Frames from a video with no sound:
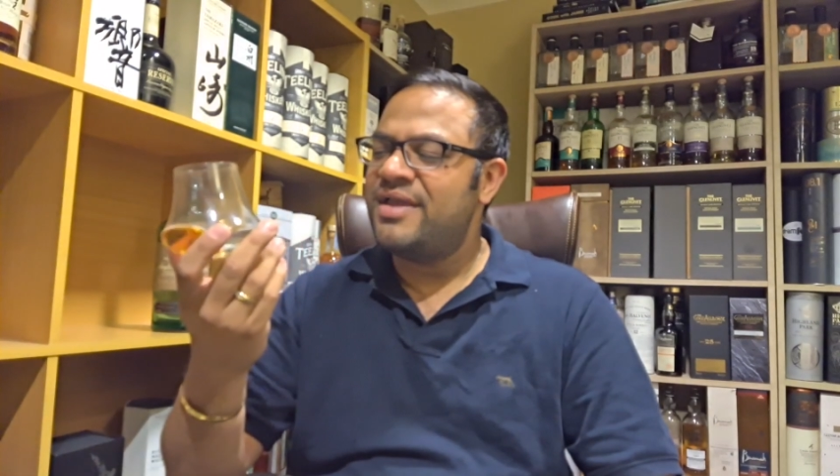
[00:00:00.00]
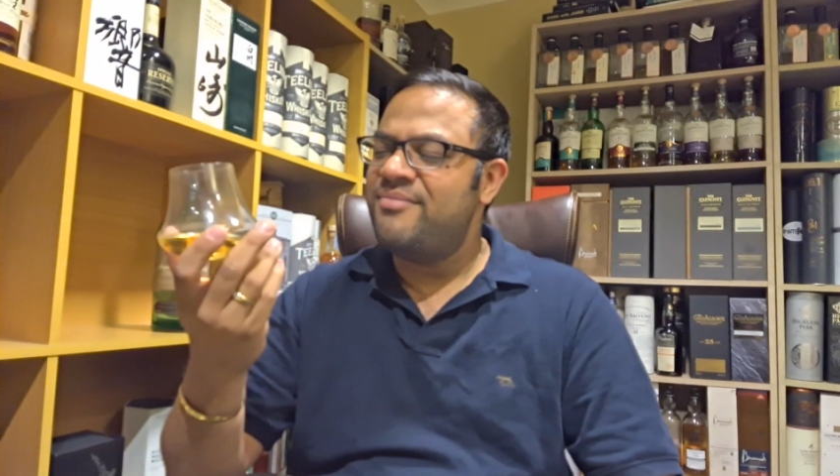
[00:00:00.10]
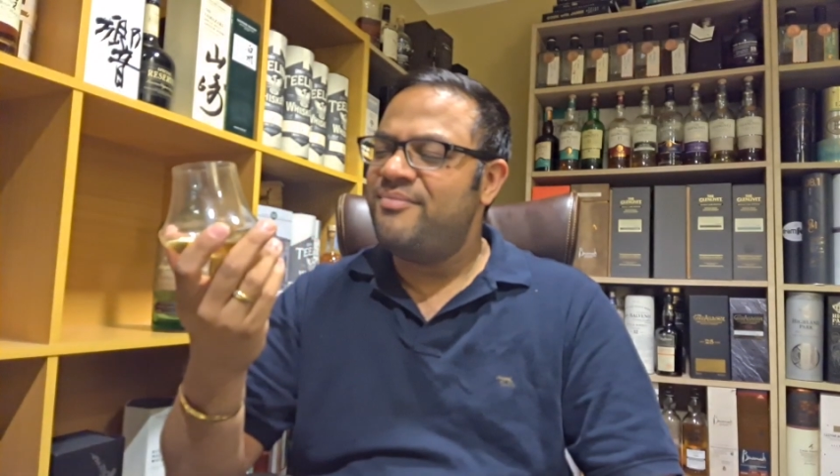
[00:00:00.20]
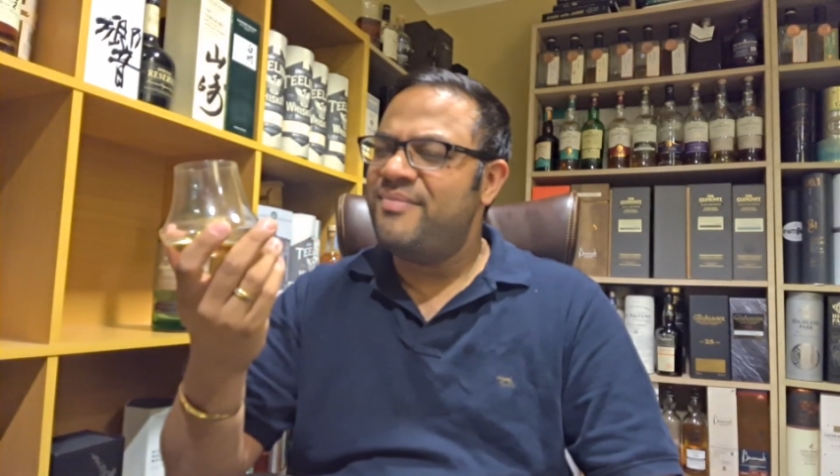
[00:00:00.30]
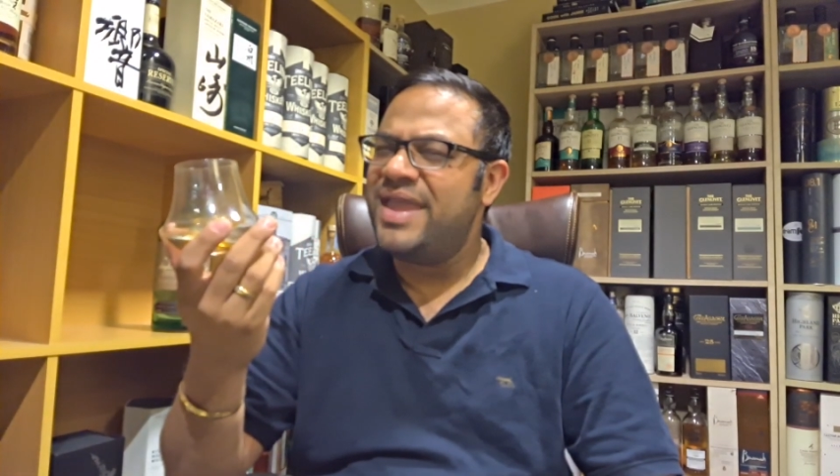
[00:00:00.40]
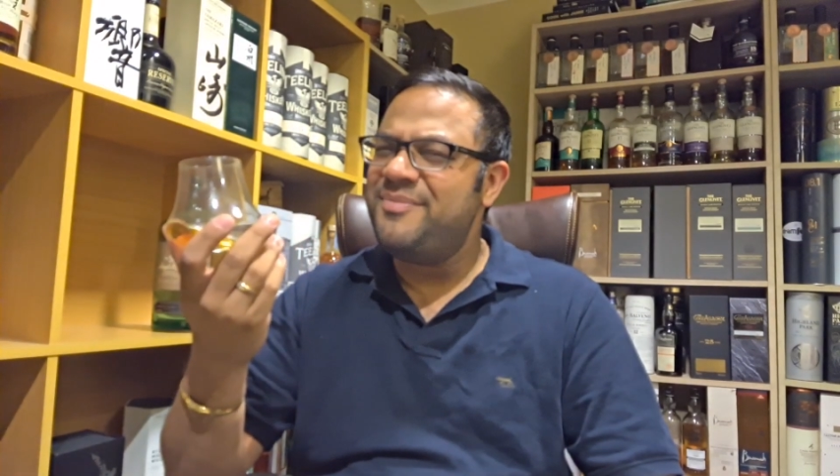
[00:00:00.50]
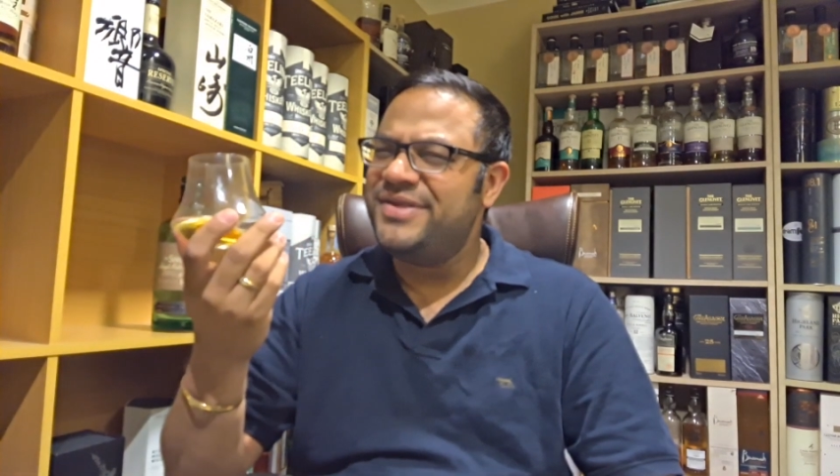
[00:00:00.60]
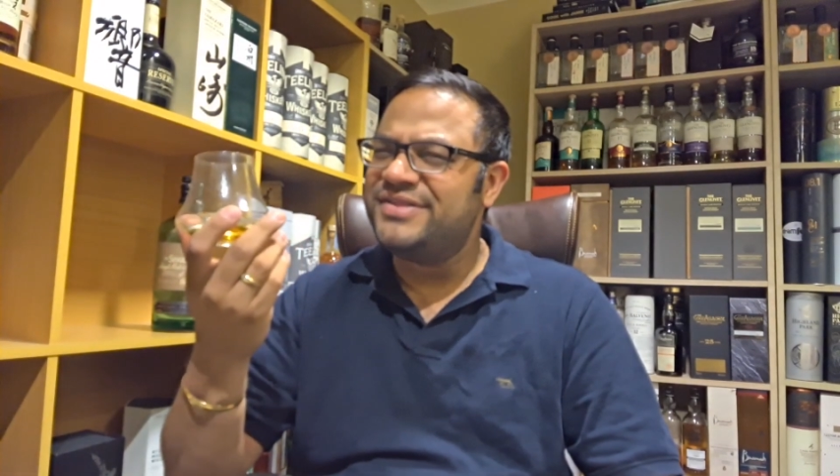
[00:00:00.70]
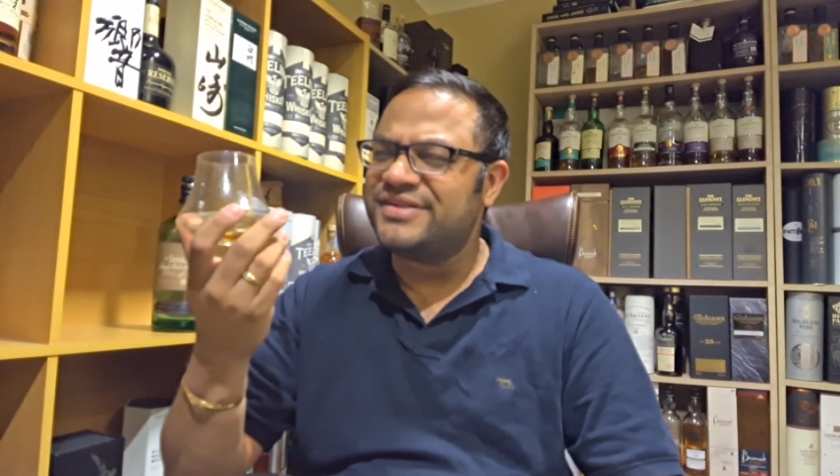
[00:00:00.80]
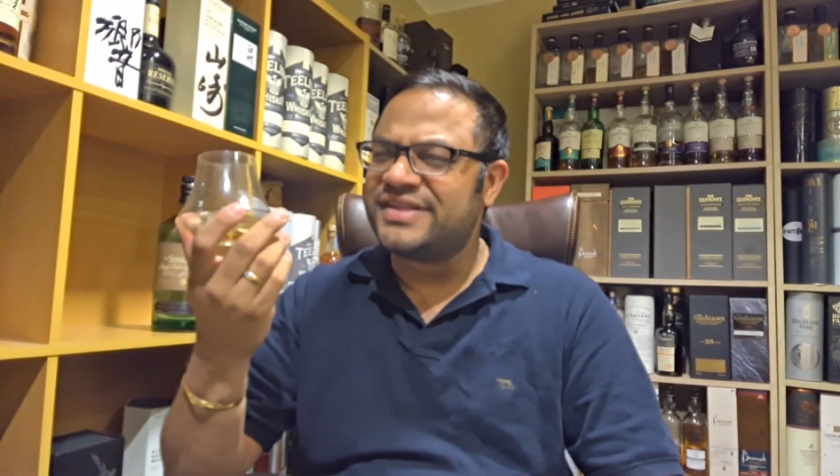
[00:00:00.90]
Maybe
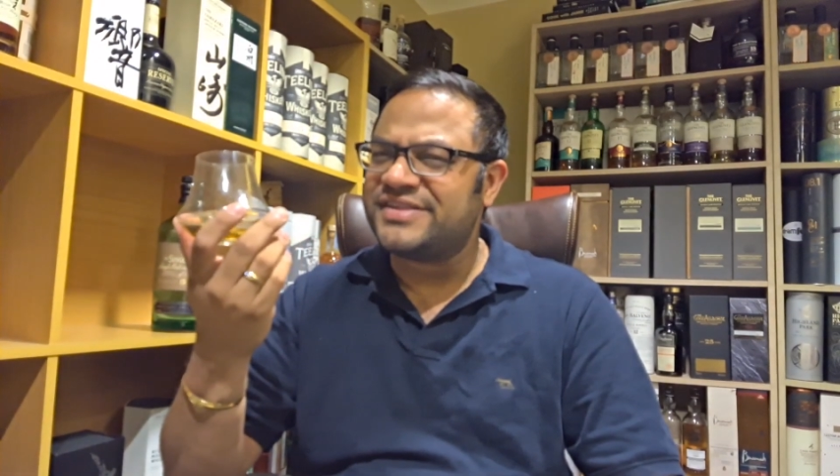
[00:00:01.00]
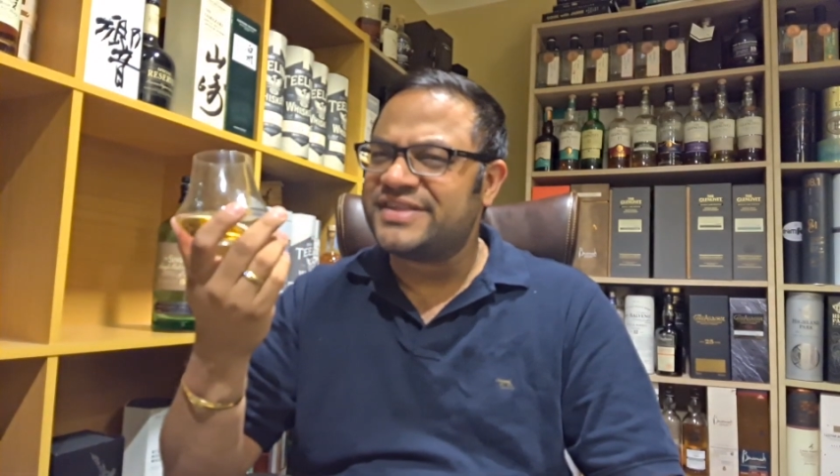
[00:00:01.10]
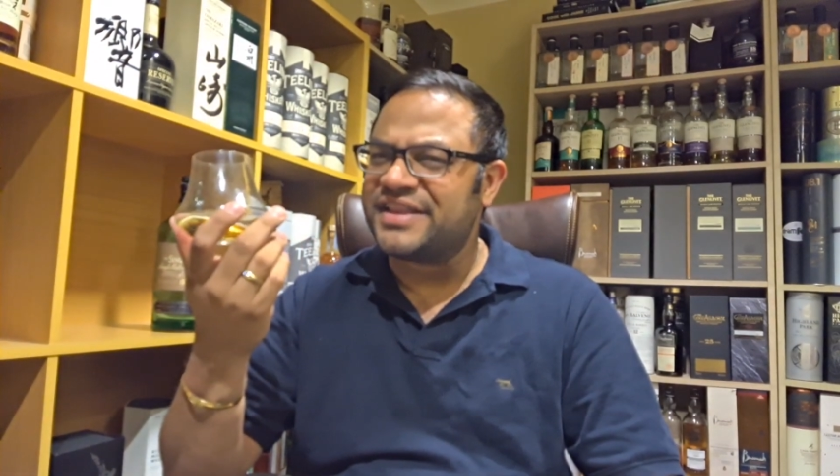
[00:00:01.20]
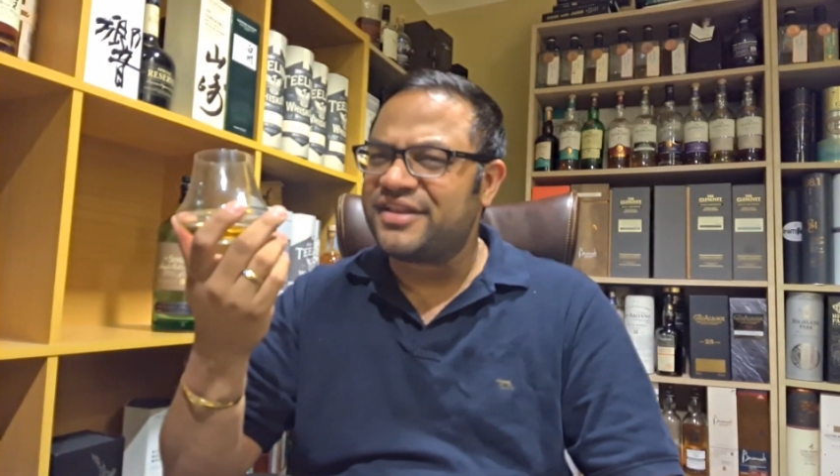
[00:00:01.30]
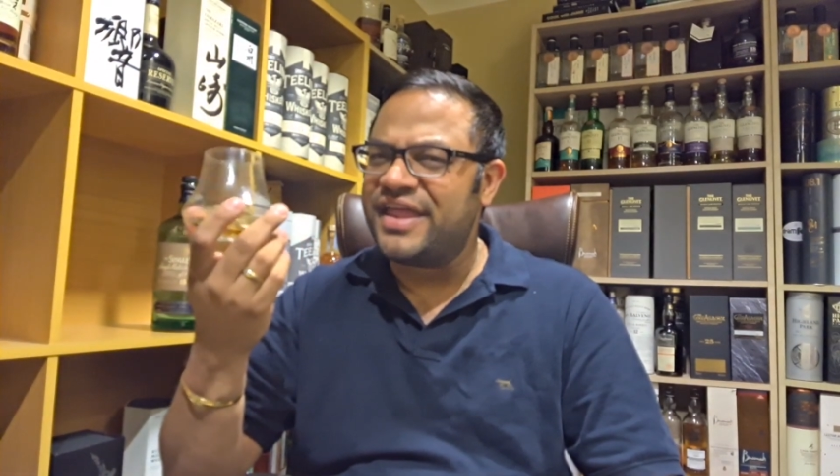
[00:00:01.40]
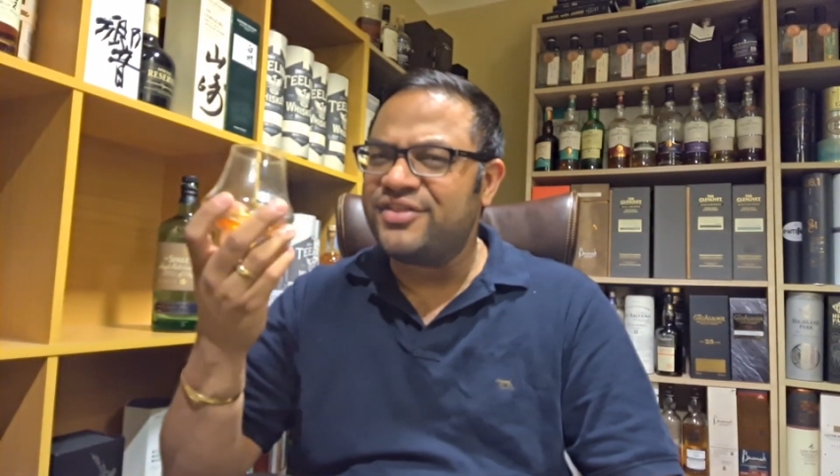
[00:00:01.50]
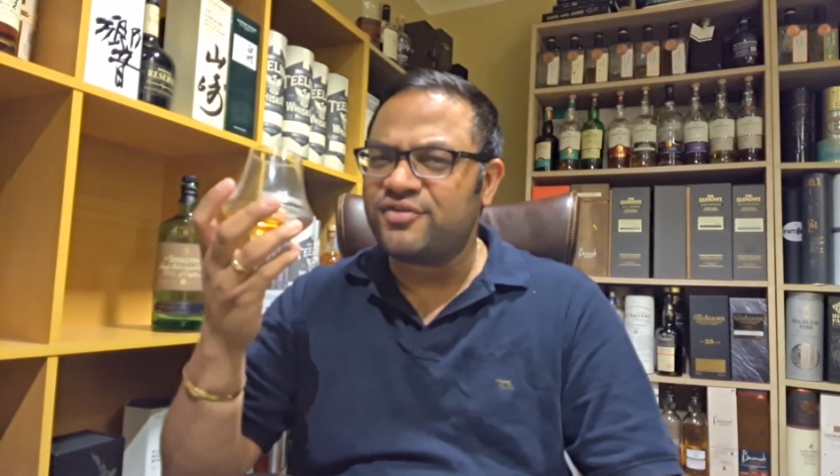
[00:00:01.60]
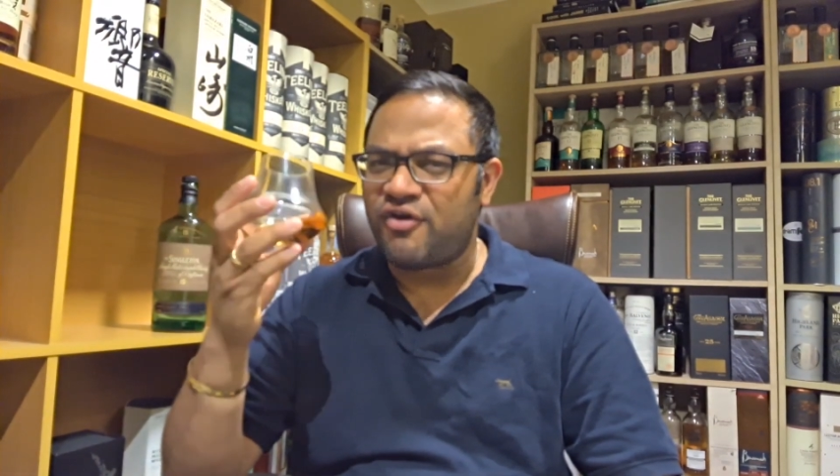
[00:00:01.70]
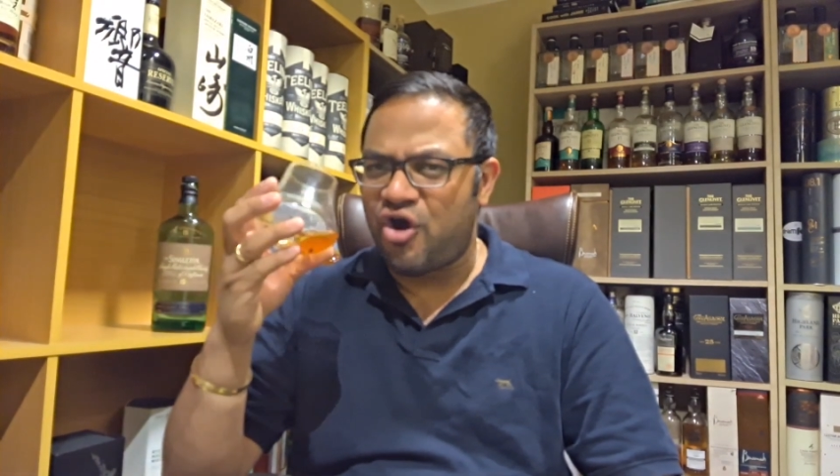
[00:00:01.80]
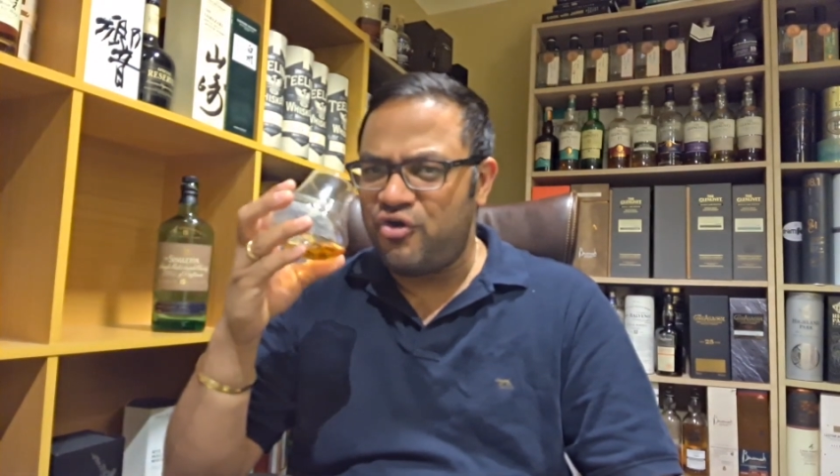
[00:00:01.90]
just a subtle hint of
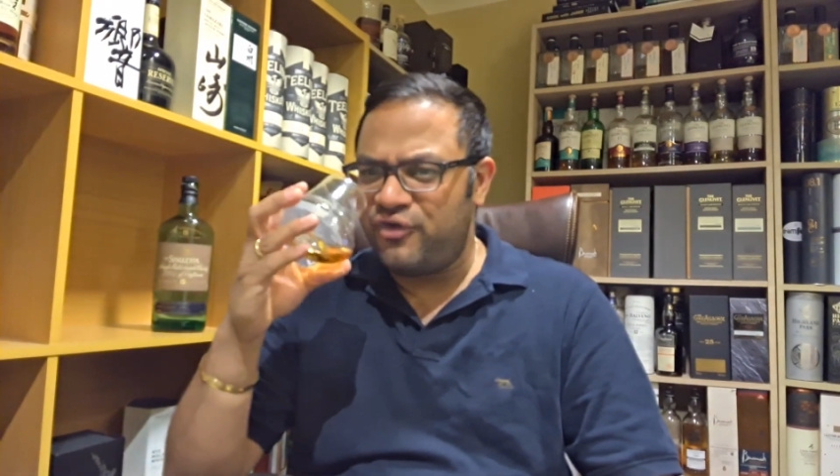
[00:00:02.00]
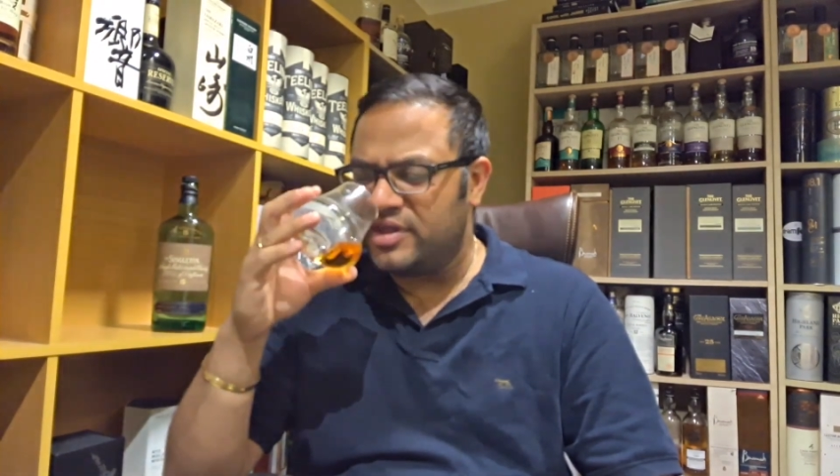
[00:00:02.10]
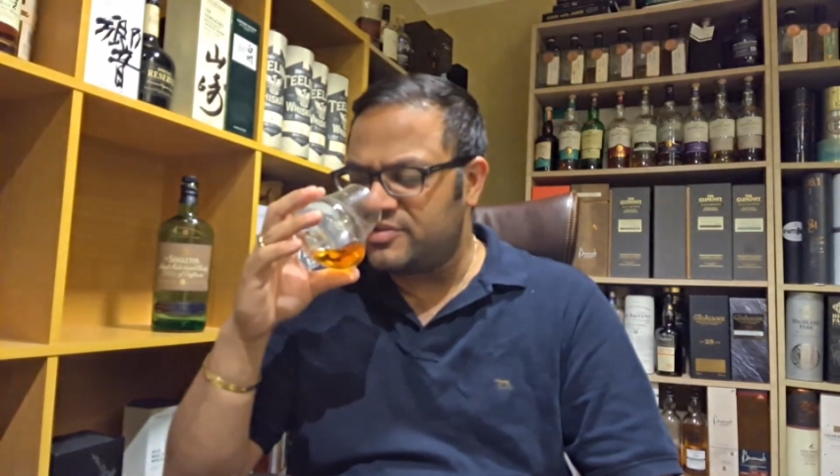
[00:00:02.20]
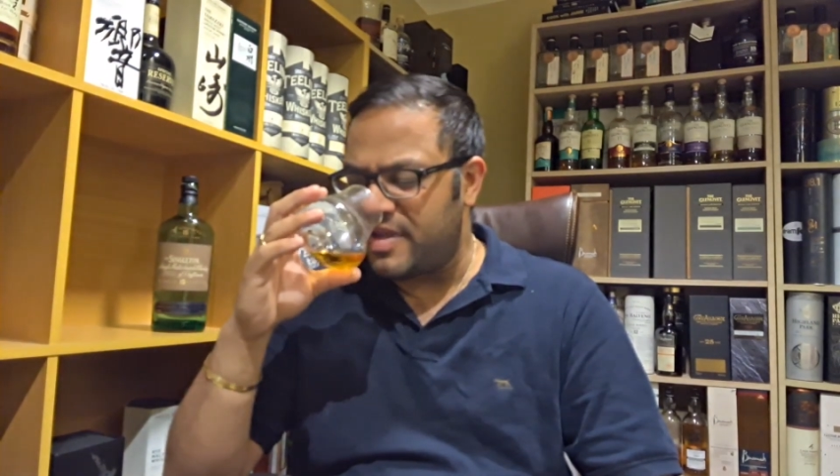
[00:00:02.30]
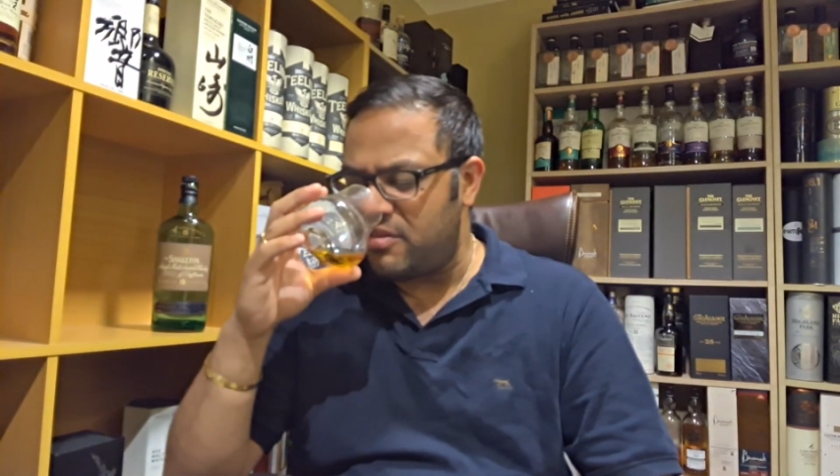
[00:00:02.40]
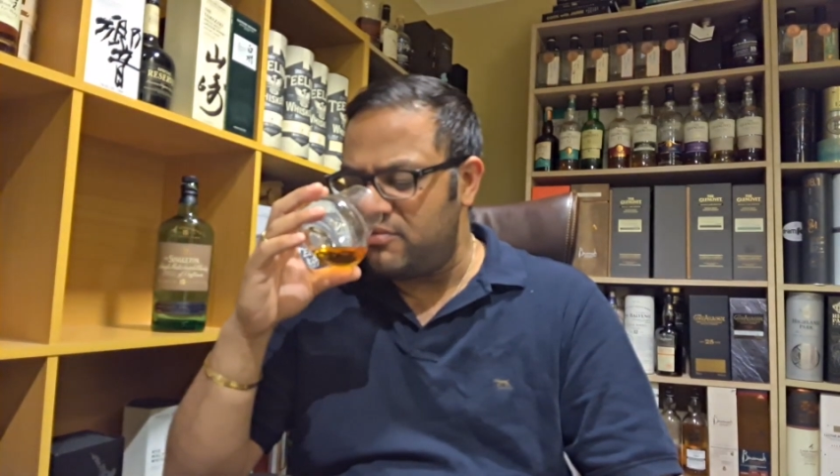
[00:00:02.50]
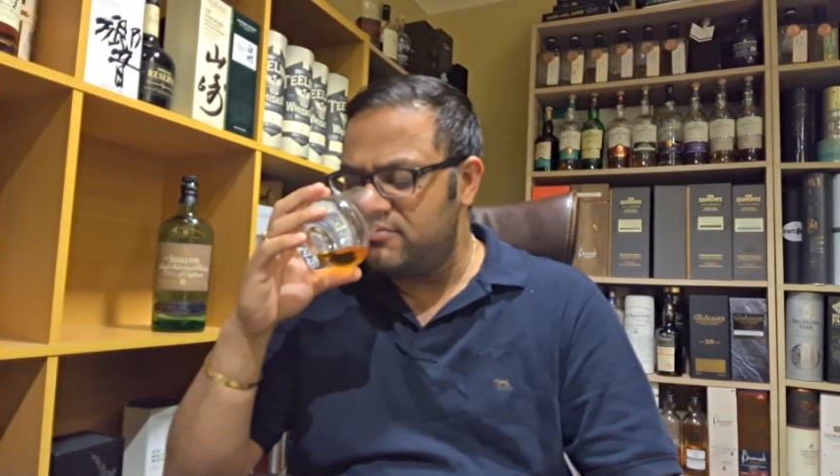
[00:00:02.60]
oak as well.